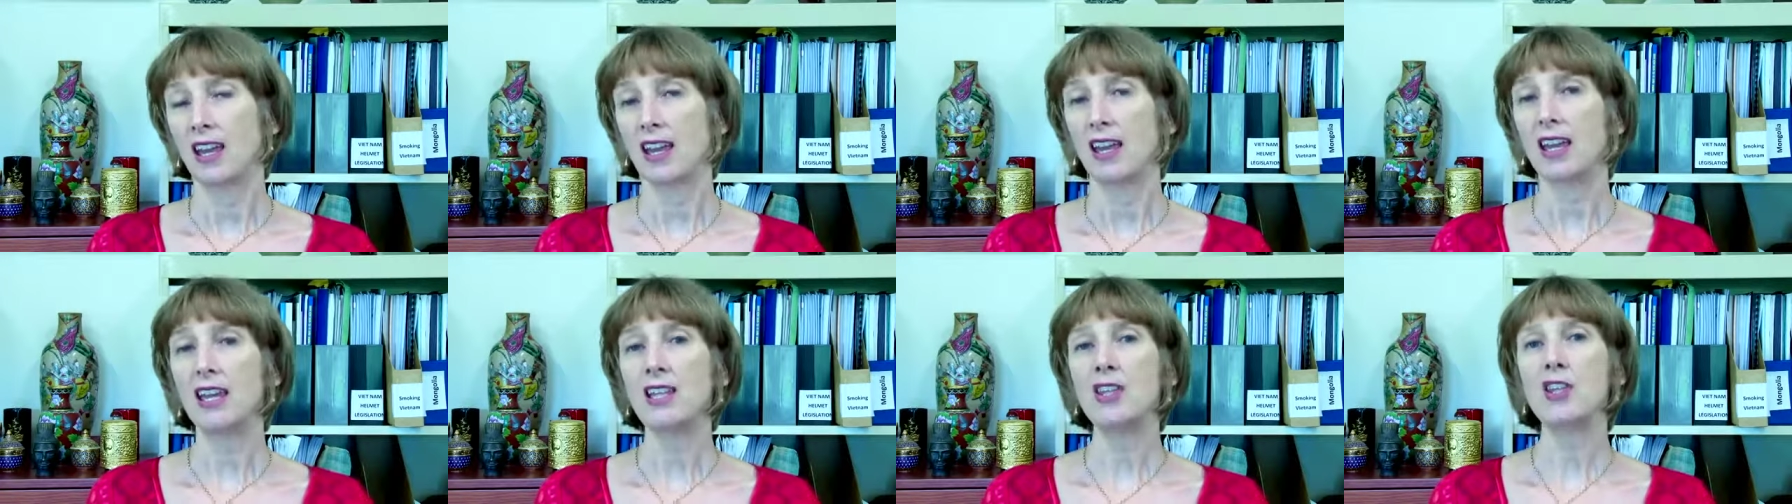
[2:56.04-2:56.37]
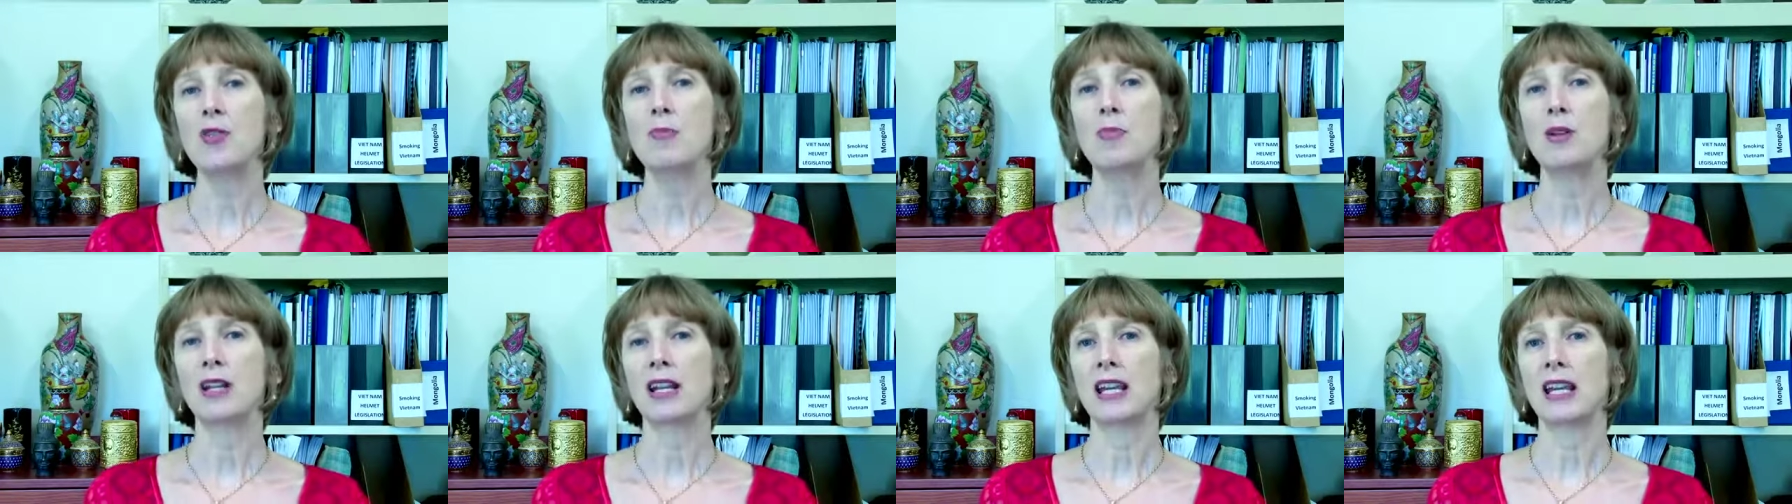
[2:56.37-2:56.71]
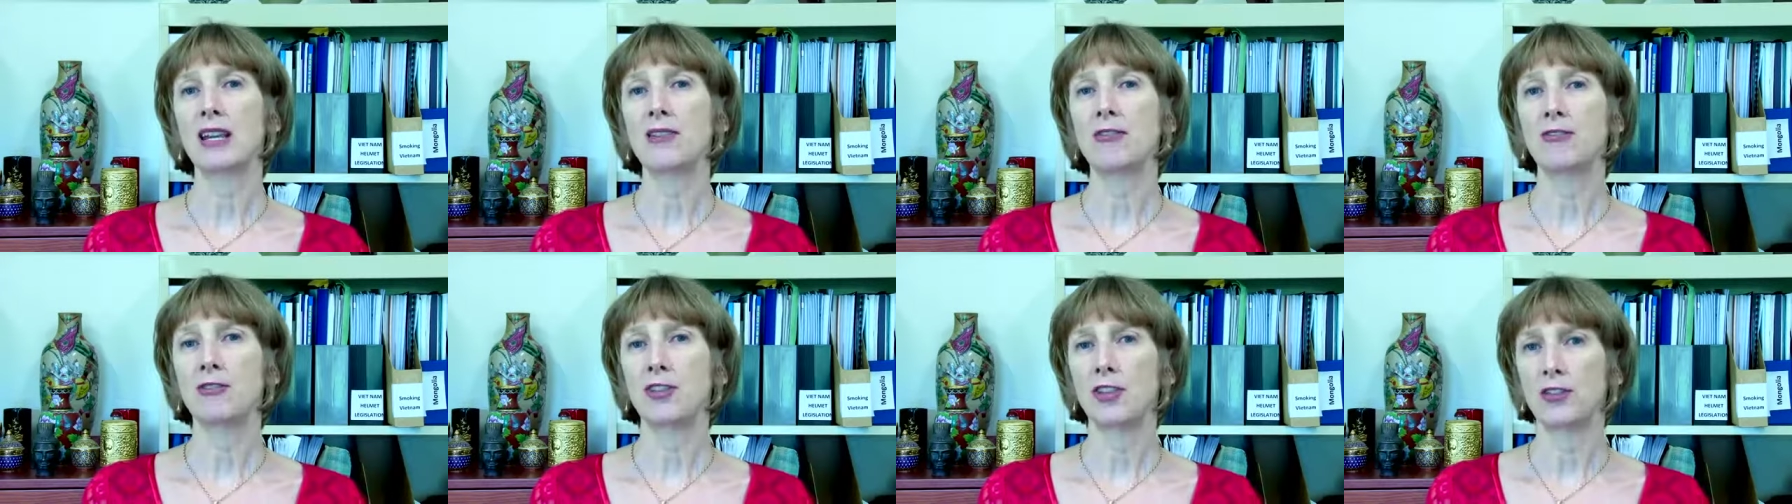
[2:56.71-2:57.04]
in the
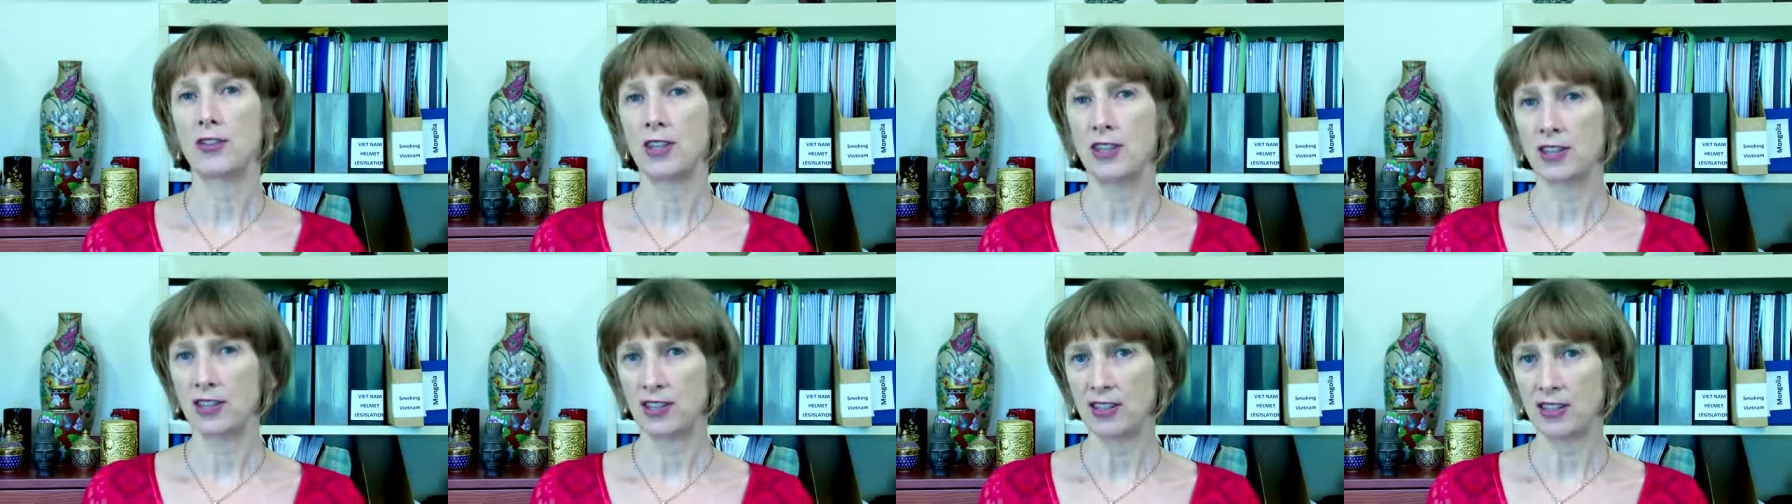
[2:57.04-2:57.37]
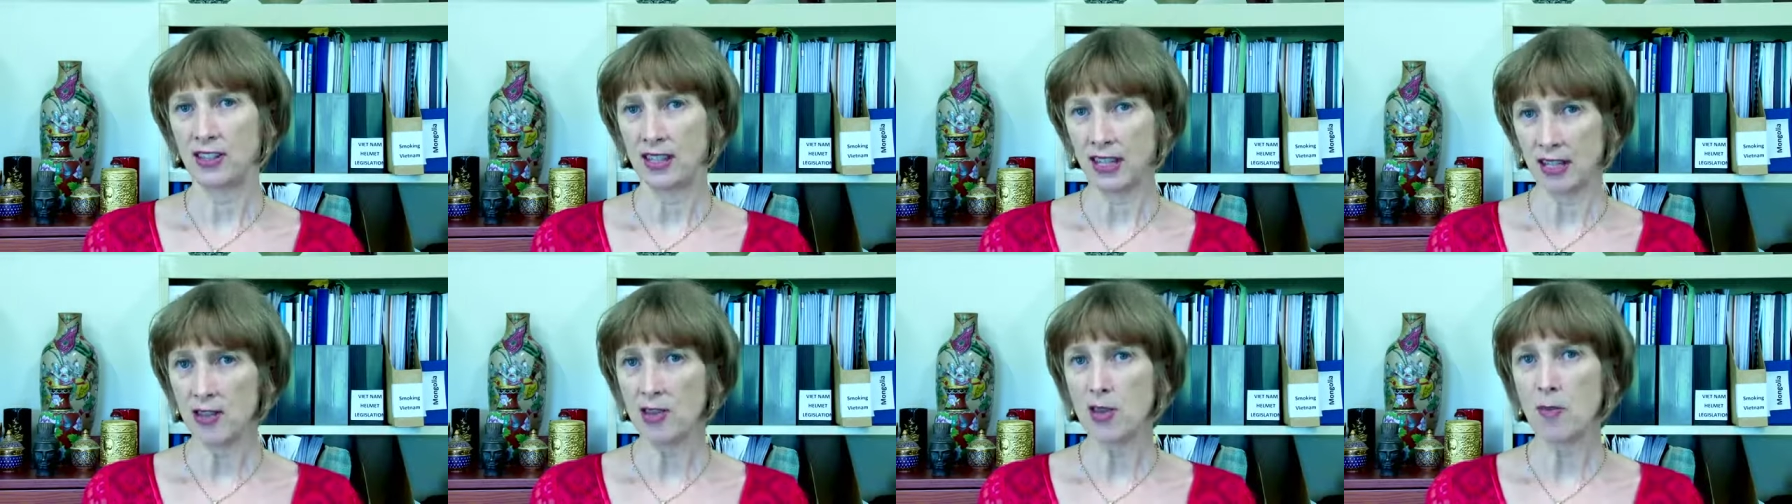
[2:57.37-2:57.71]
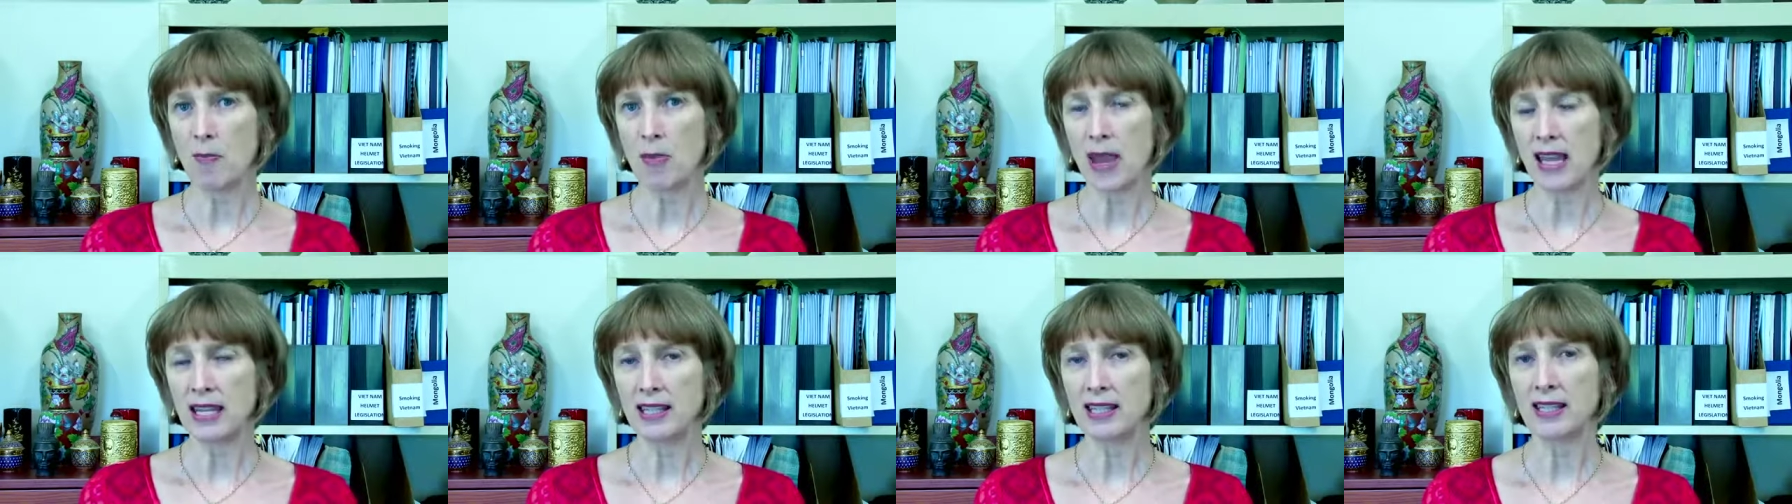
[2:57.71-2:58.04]
belief that this is in the
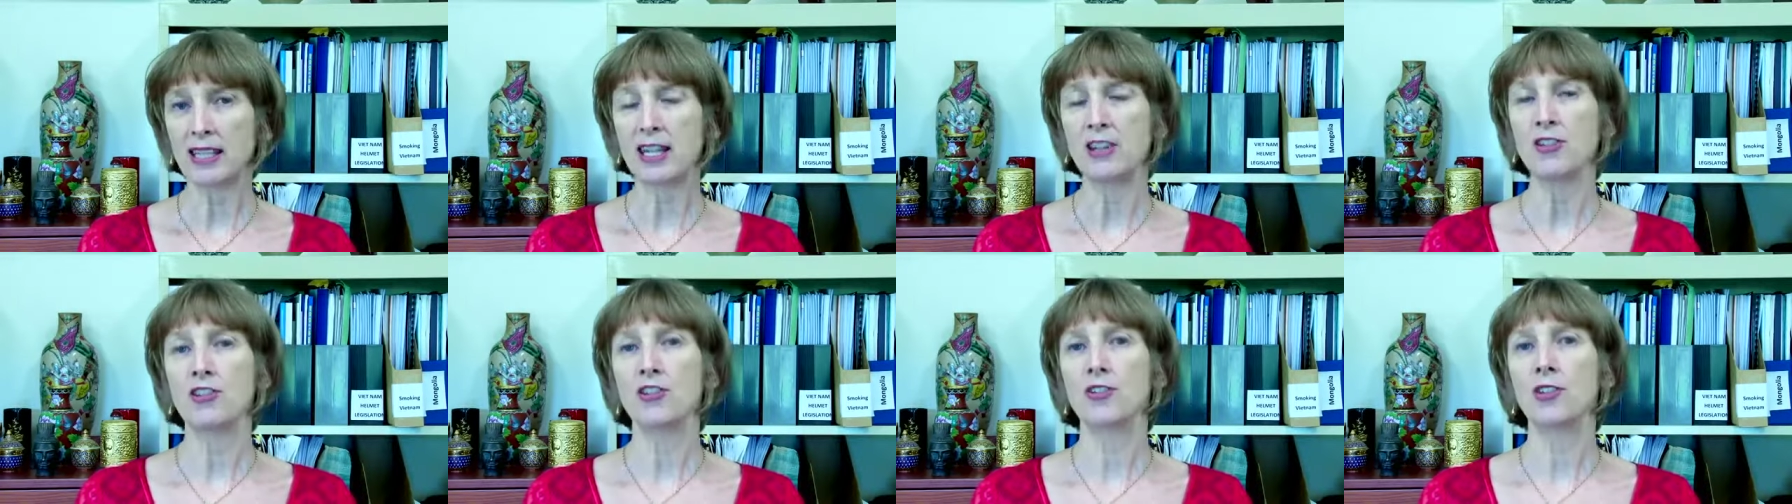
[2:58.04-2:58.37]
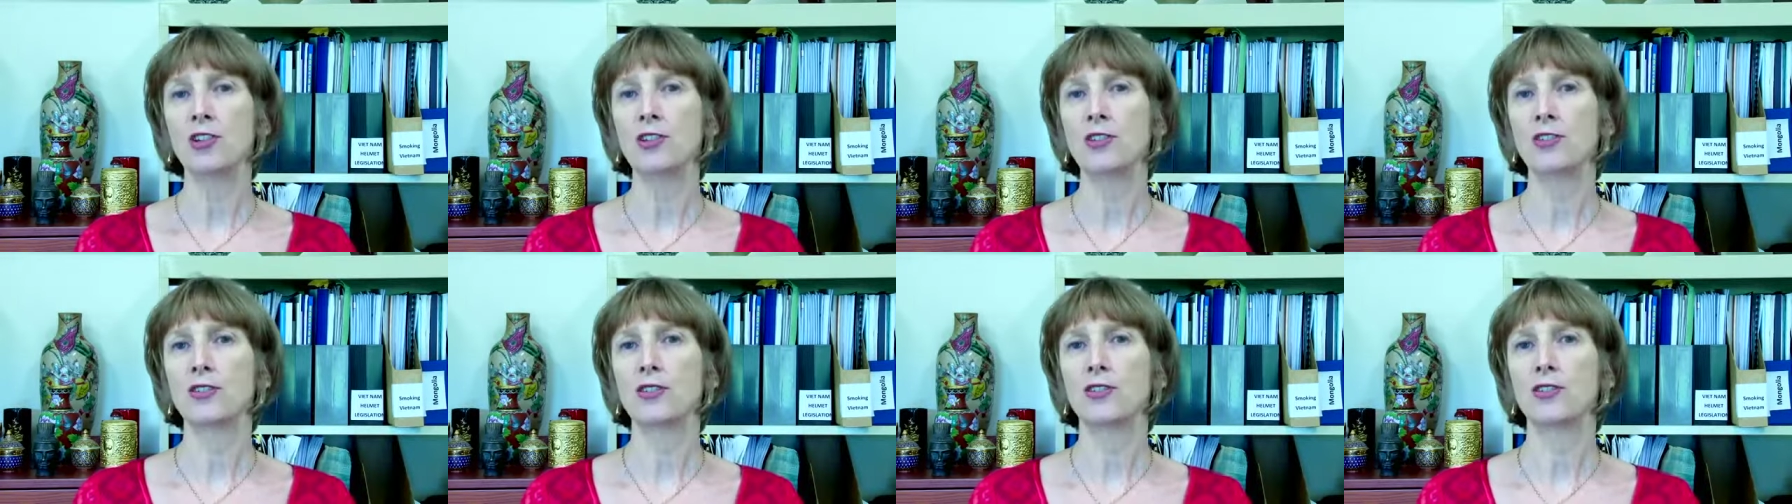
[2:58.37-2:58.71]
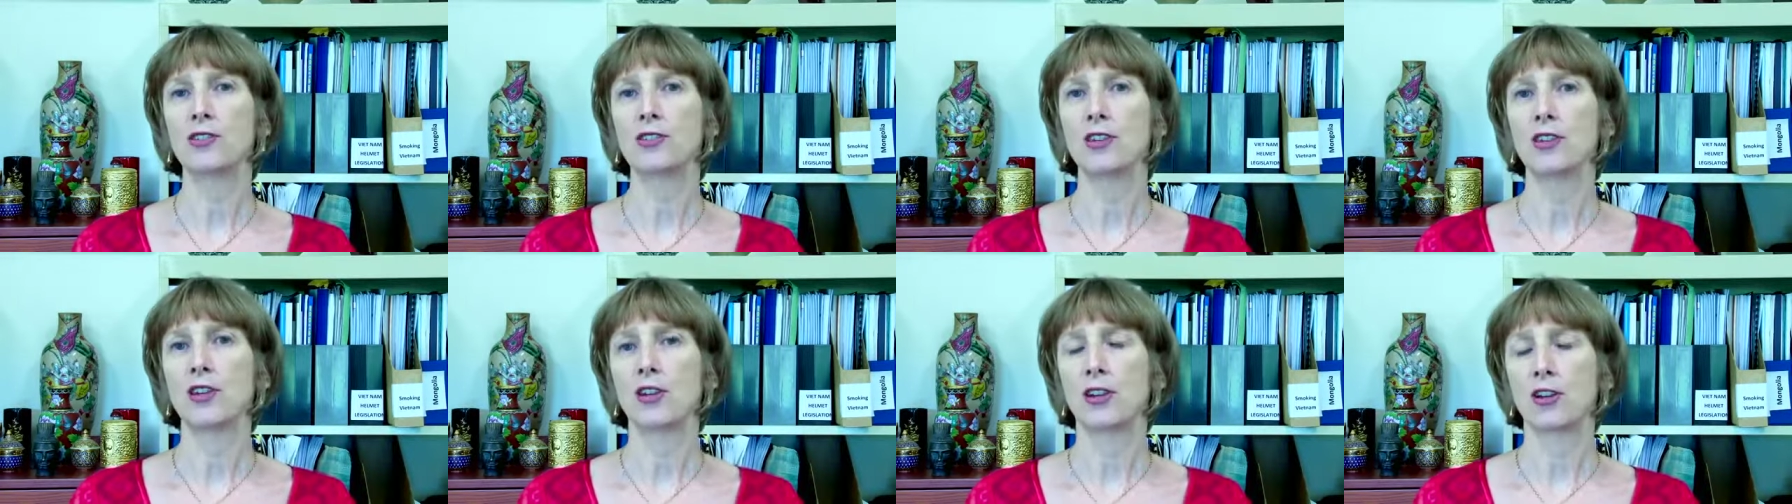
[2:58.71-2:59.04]
best interests